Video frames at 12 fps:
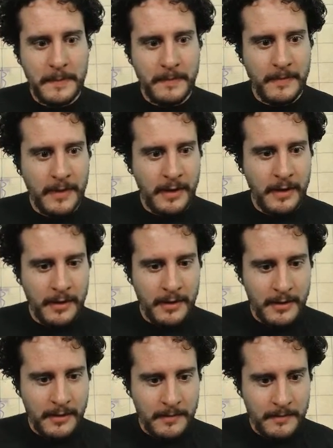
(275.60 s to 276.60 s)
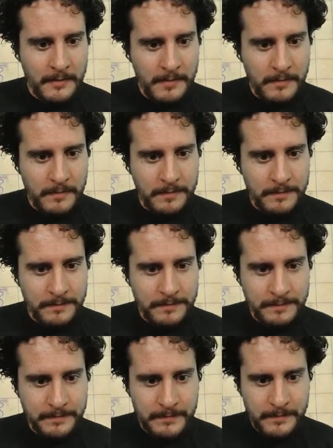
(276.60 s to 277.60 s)

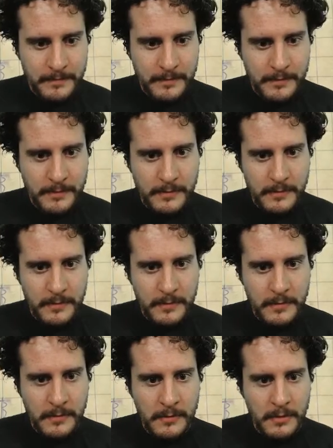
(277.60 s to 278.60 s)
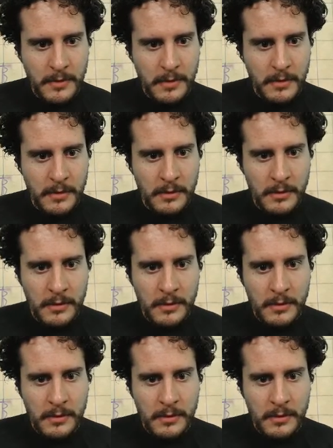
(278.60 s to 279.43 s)
(silence)